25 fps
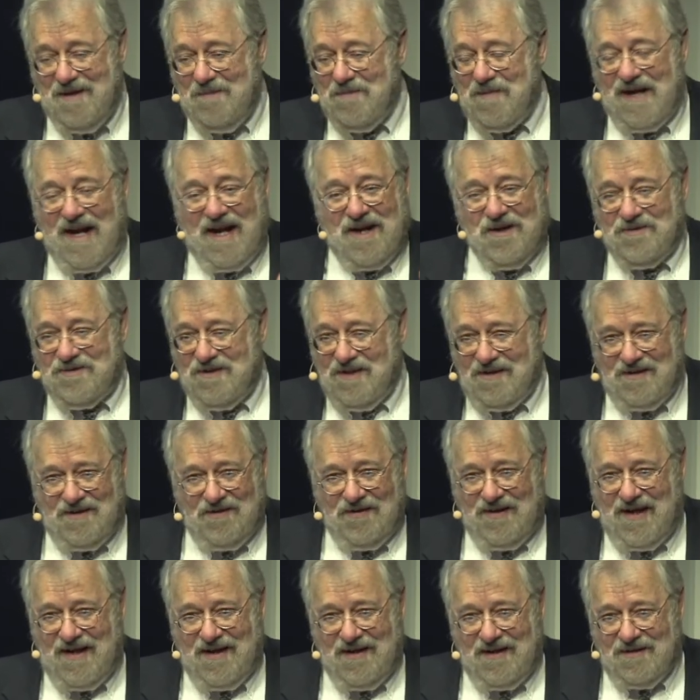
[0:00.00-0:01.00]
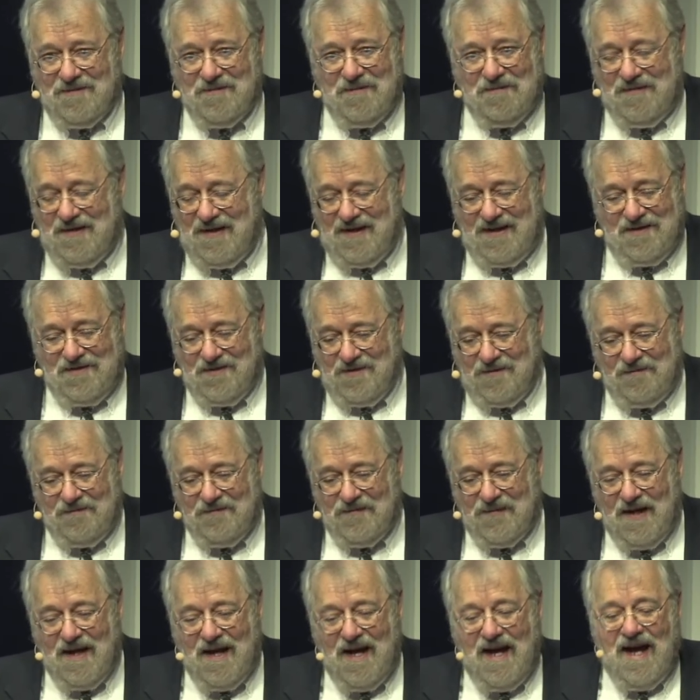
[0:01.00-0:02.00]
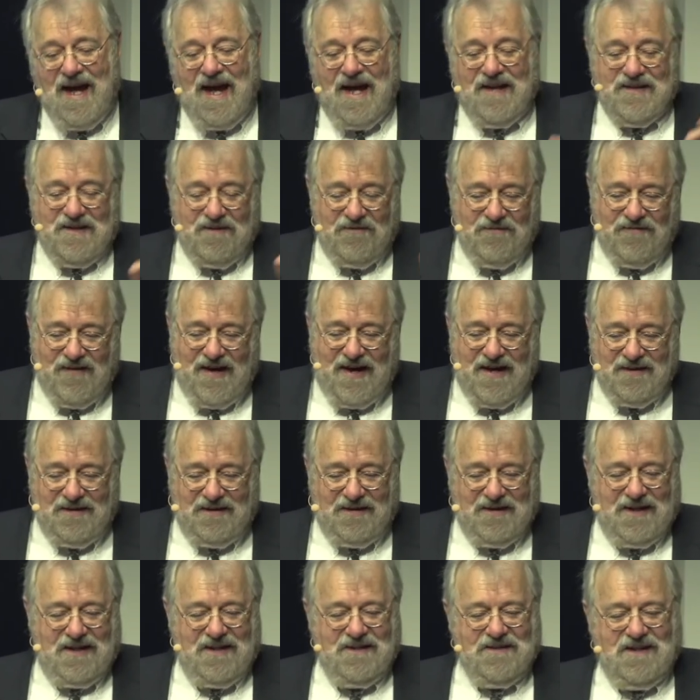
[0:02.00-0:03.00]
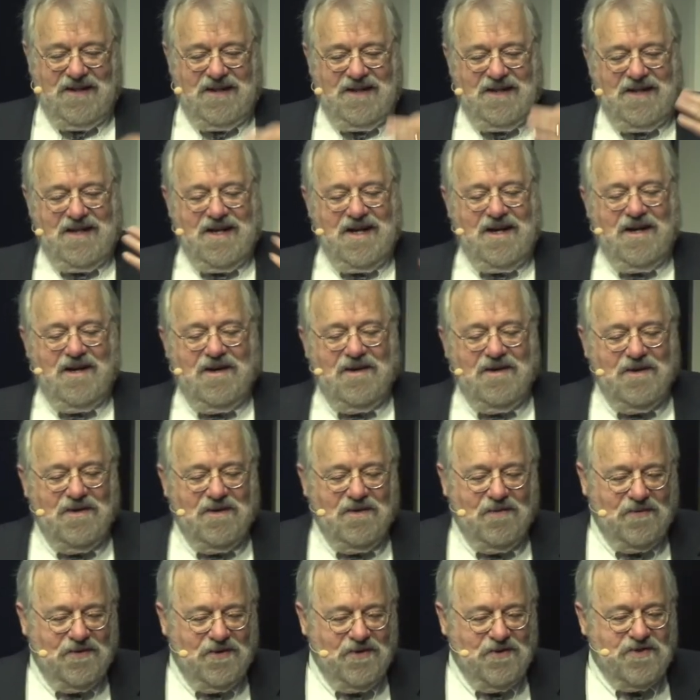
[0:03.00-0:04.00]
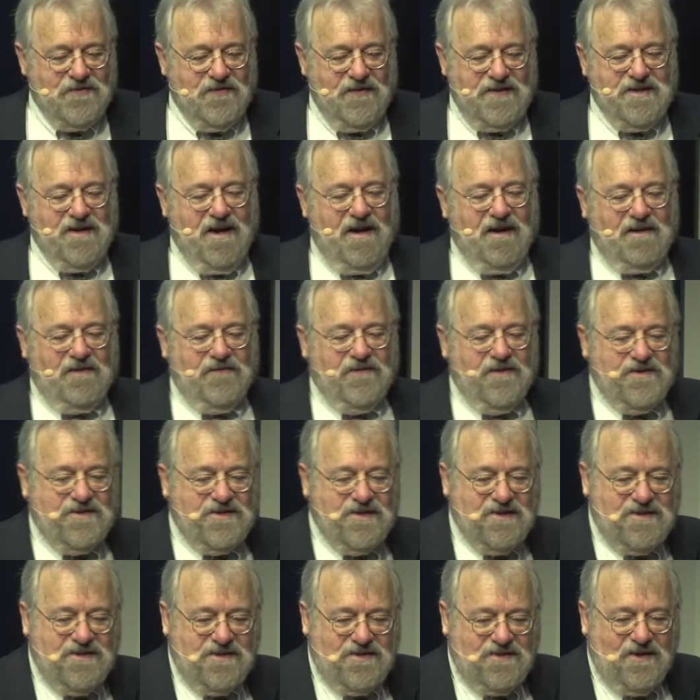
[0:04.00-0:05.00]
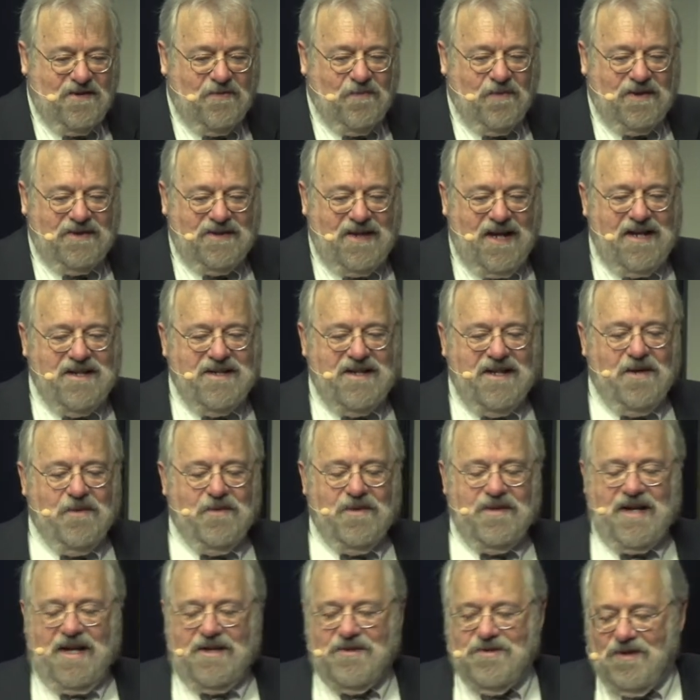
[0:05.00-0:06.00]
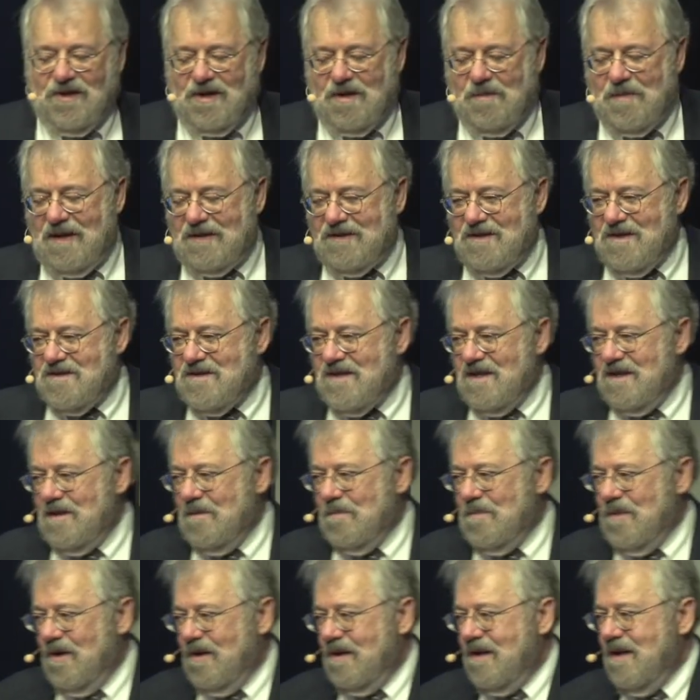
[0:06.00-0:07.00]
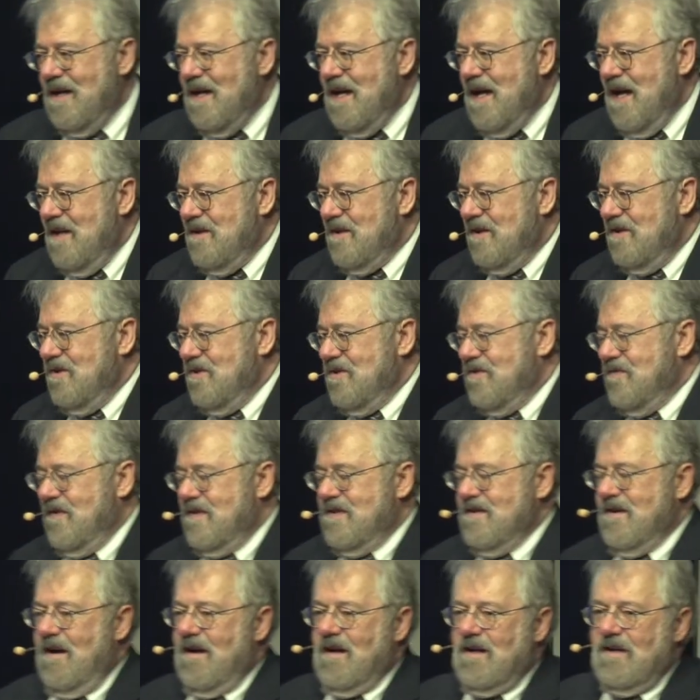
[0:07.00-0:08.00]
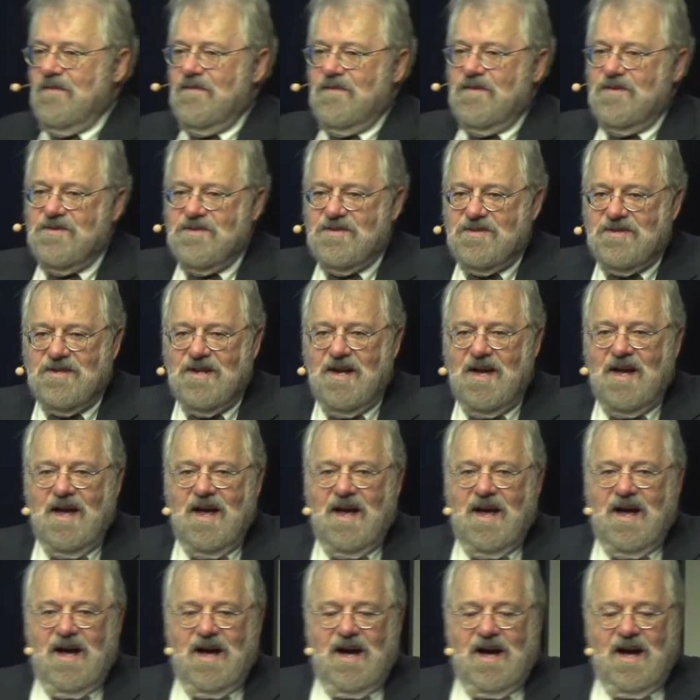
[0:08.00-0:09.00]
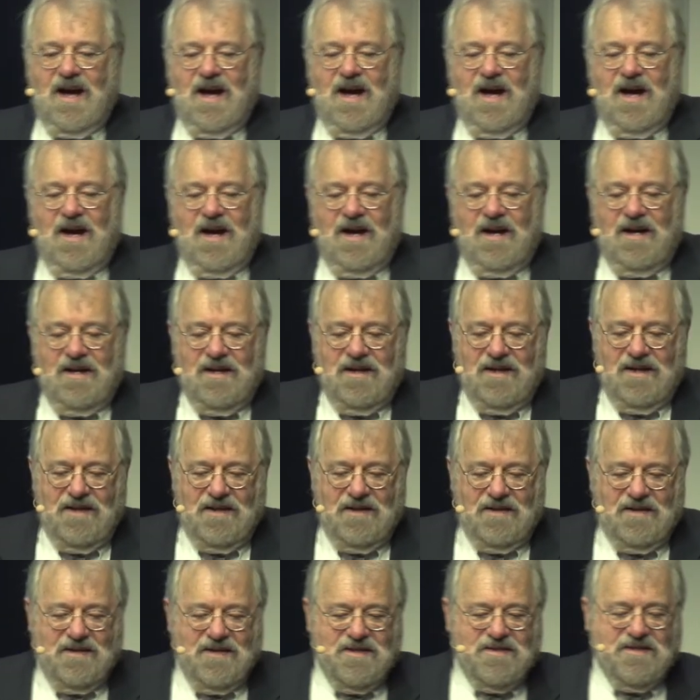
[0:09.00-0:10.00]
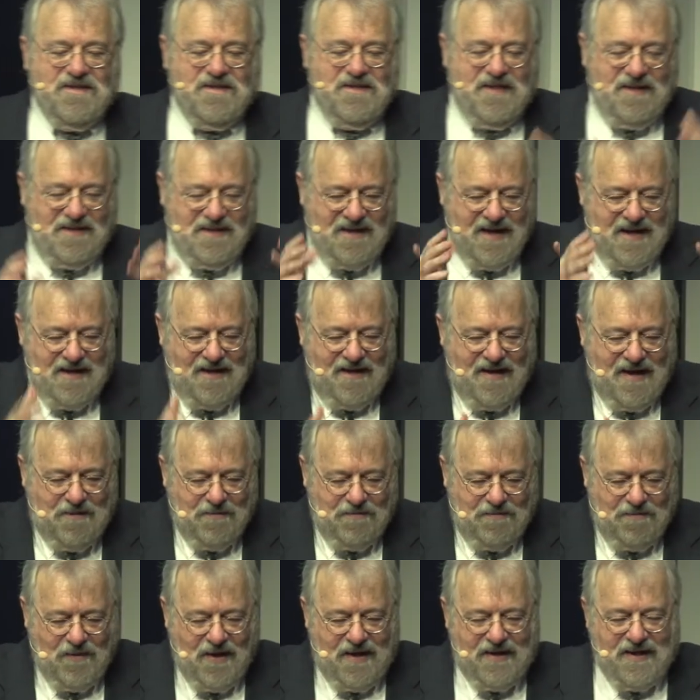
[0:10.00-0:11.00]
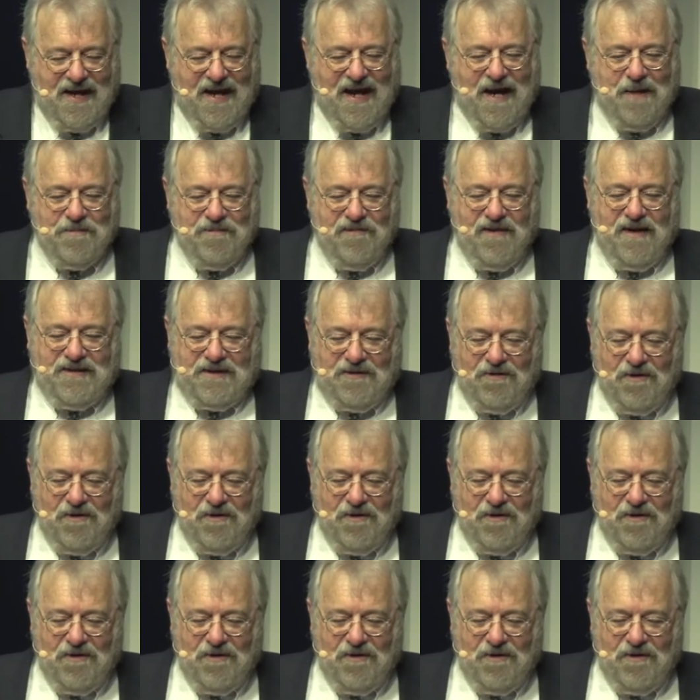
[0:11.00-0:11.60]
But I don't think they're getting them either. And then finally, the uh, news photographers. This is sort of what they deal with. I talk about this in the book, the news photographers. Uh, This is the kind of op way they operate.